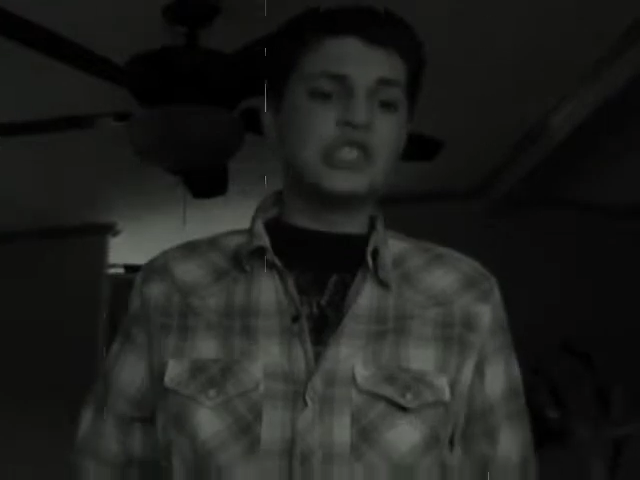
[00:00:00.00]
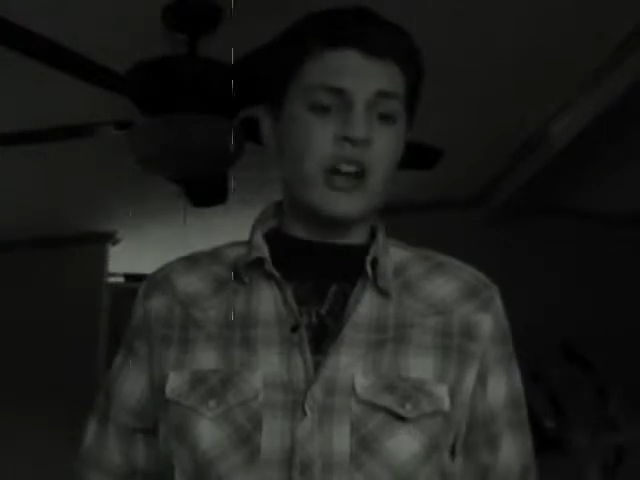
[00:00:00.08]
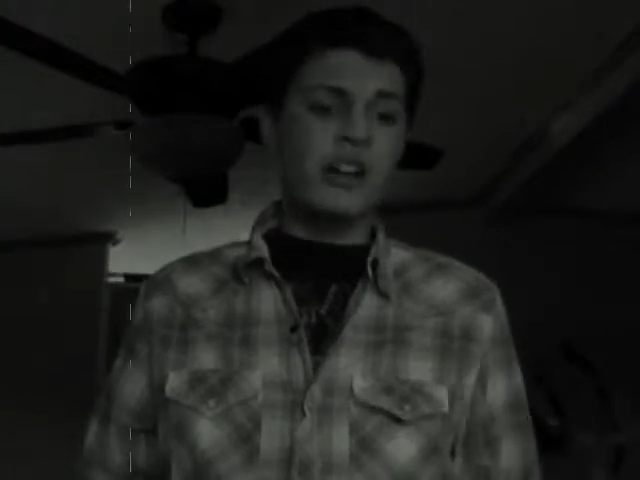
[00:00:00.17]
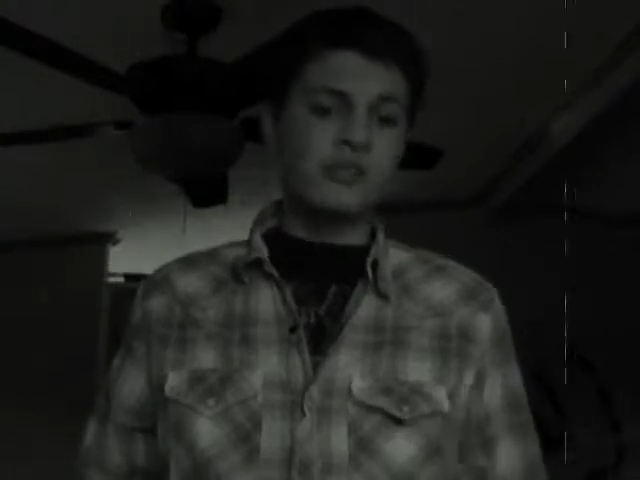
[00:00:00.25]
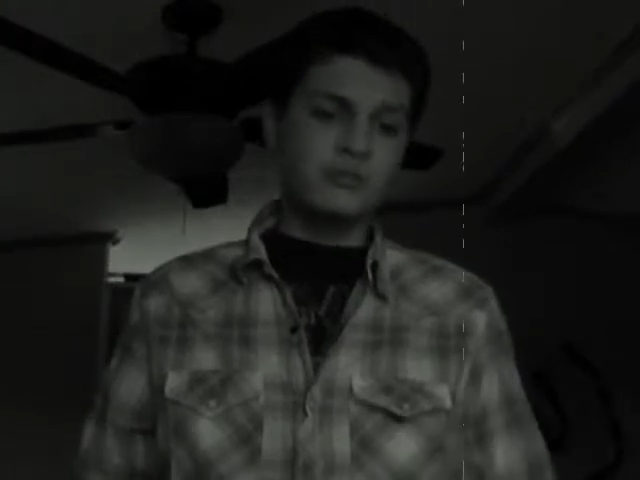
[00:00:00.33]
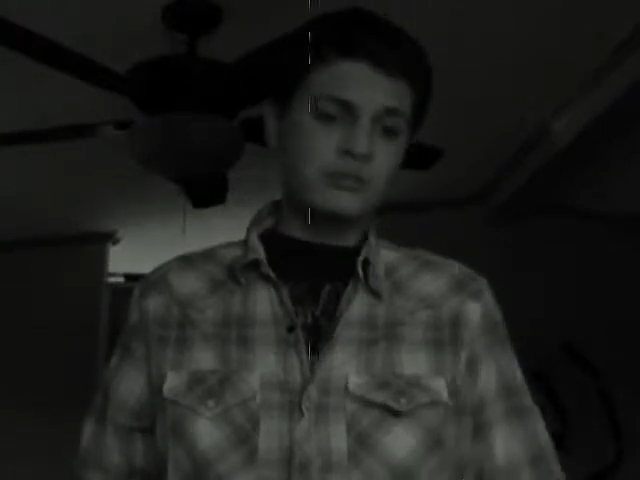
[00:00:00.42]

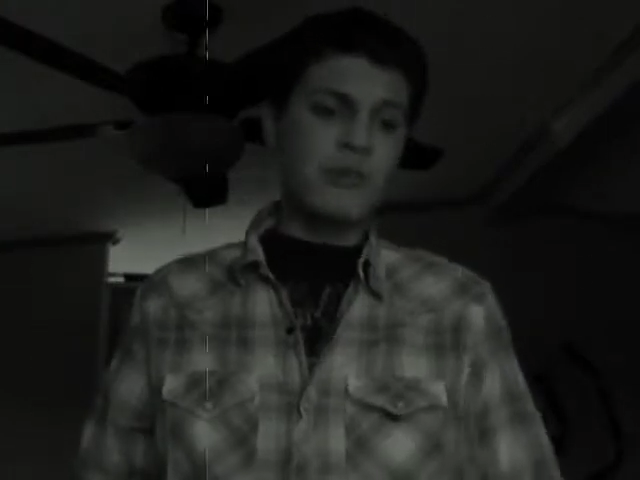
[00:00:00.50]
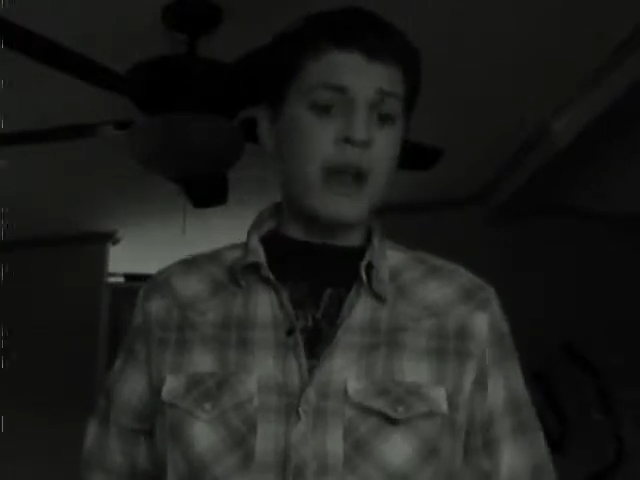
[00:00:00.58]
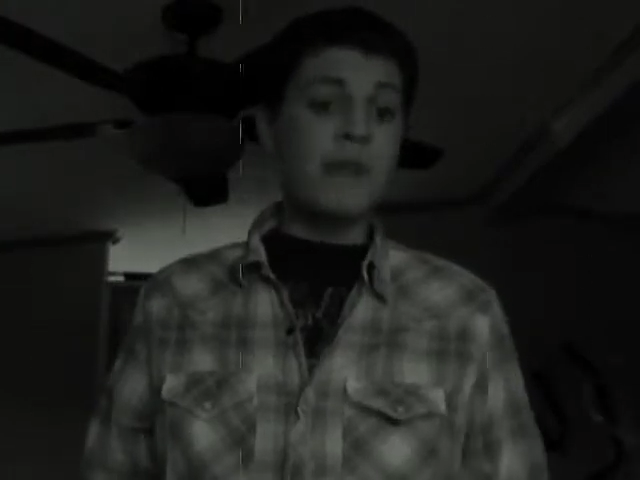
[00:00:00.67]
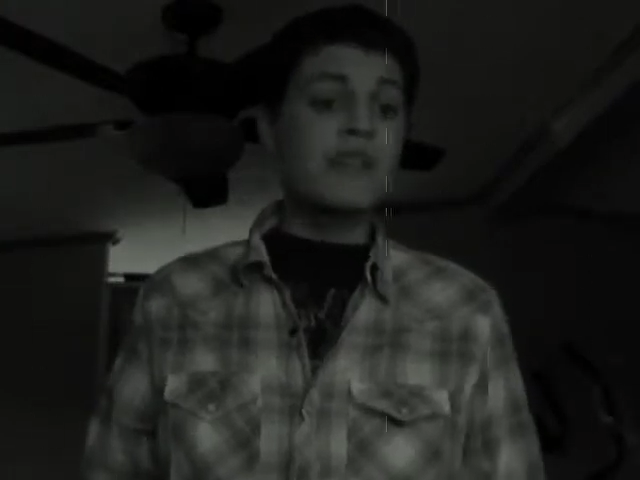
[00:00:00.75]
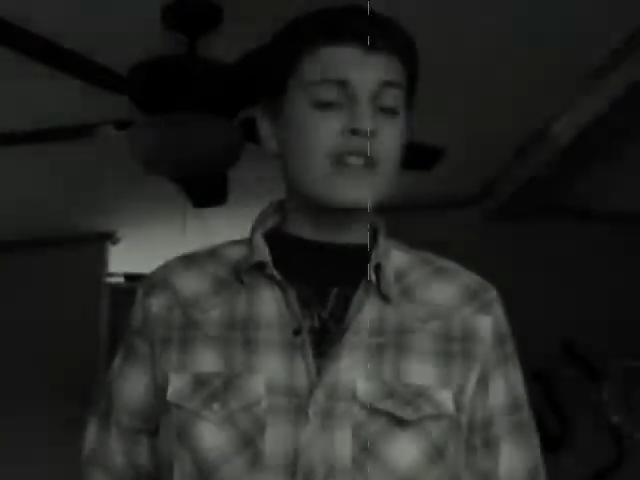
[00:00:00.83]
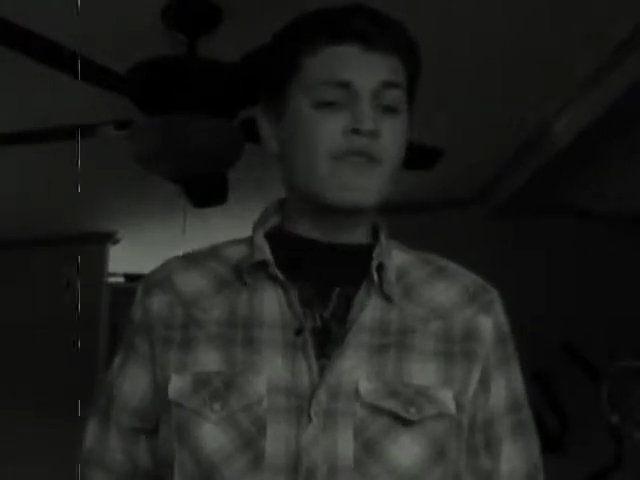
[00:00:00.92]
to
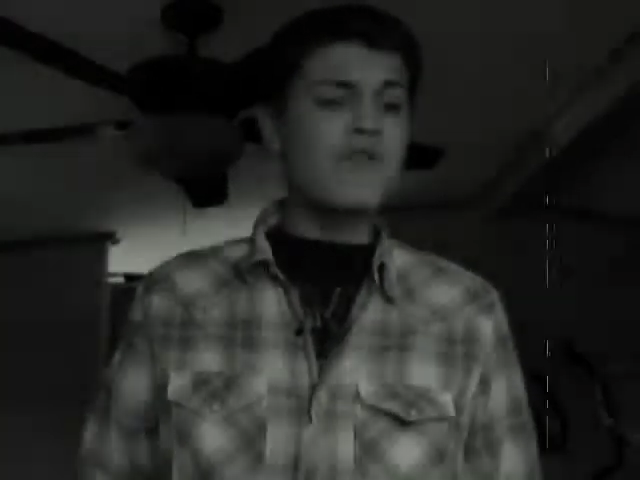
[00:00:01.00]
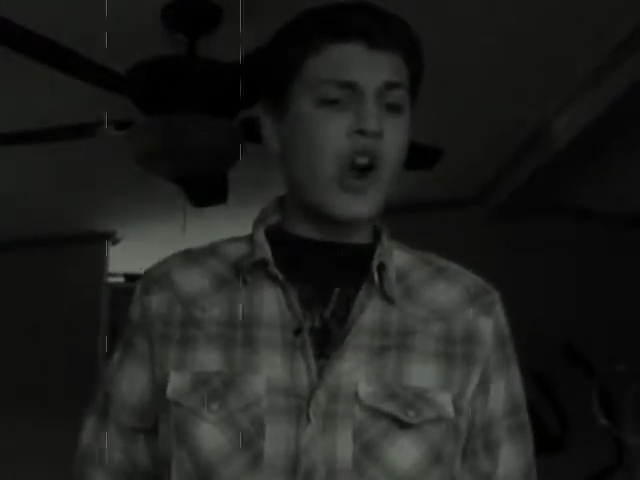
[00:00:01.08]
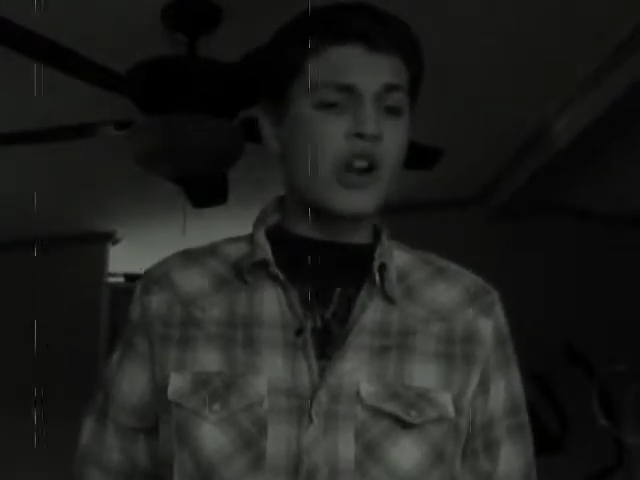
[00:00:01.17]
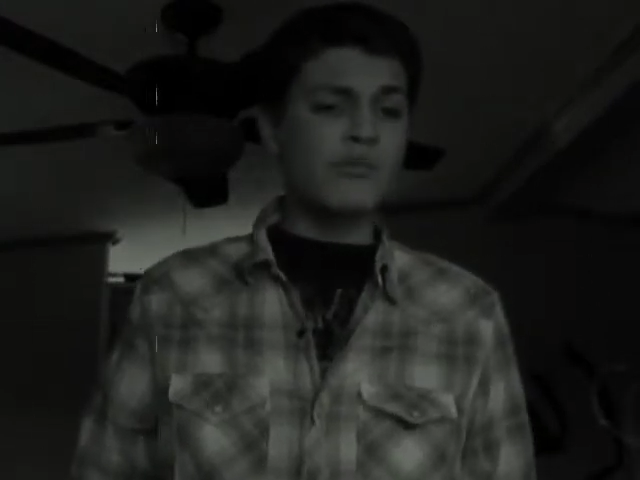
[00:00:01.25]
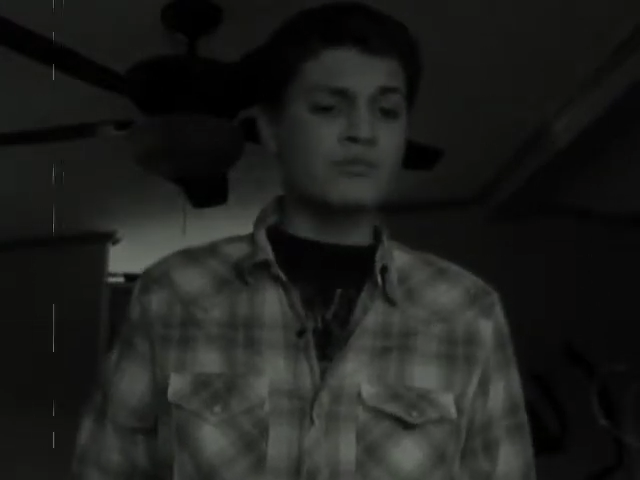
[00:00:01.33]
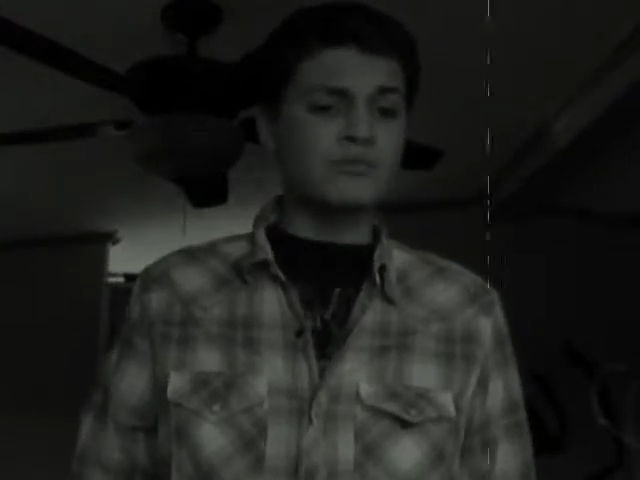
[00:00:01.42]
make me a
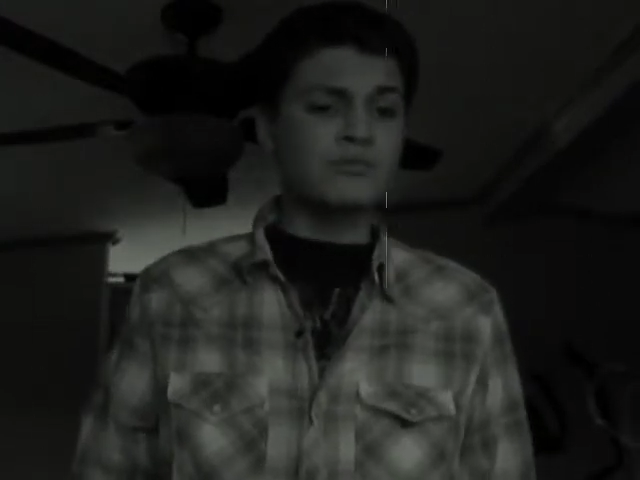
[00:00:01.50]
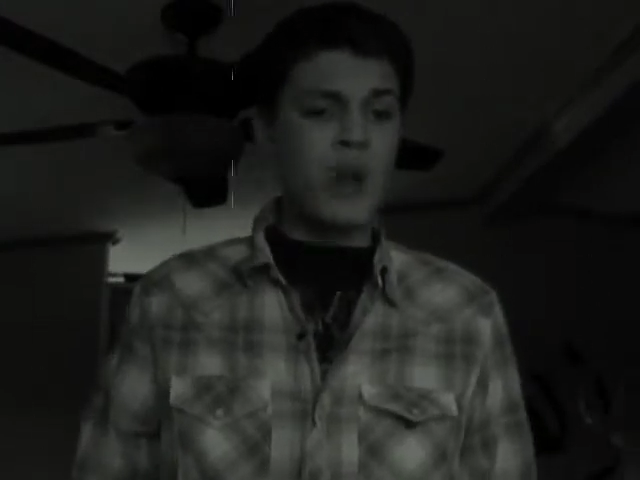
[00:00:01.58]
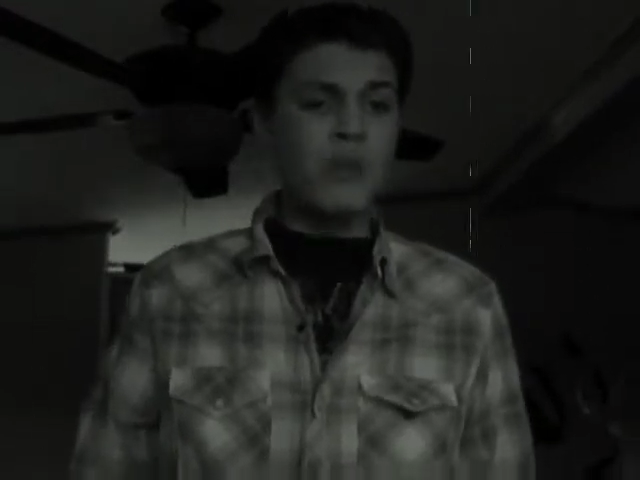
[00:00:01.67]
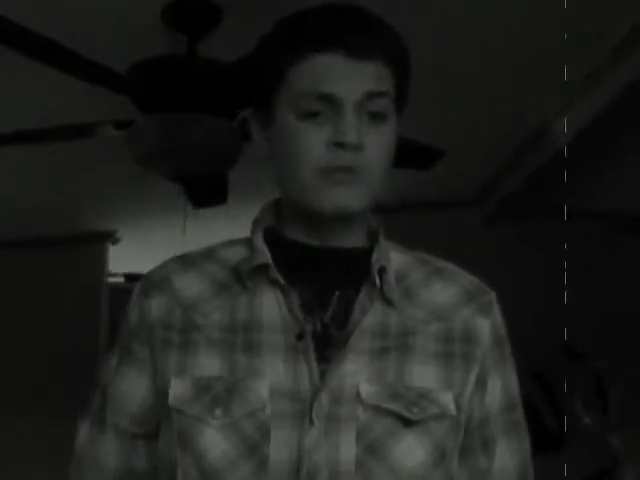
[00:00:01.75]
farm.